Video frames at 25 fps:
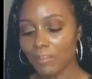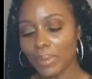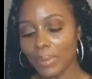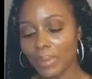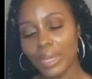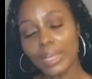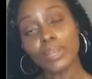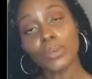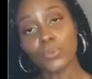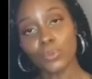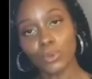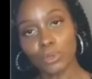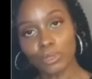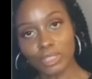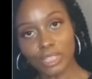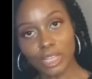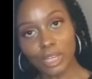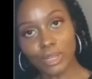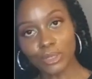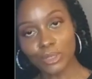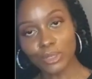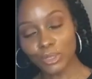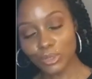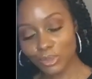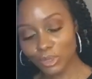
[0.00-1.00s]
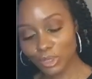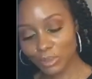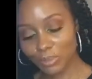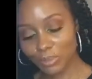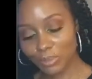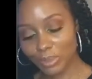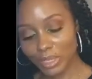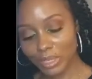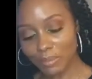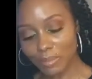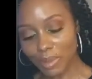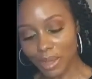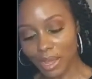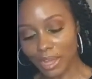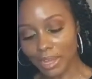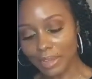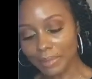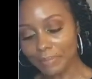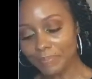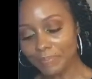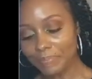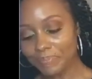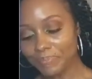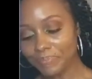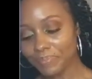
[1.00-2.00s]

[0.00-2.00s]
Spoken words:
But it will tell you your BMI,